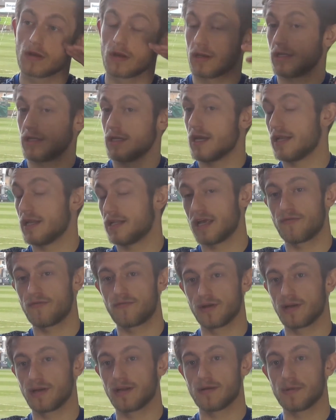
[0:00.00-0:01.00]
Yeah,
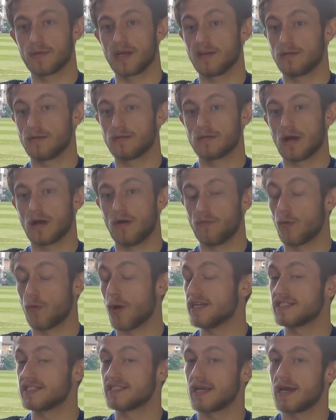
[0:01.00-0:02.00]
definitely. I mean, I've
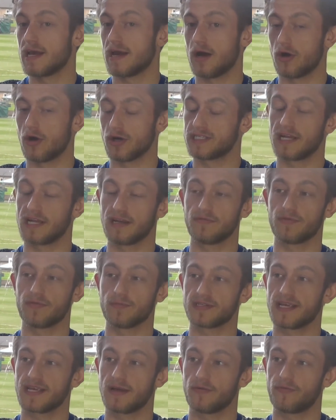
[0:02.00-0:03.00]
always set a high standard for
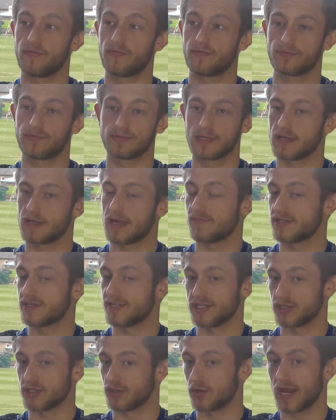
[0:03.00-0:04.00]
myself ever
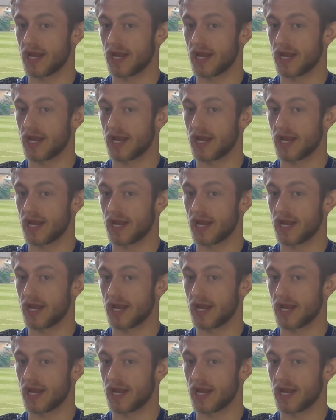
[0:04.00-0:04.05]
since a young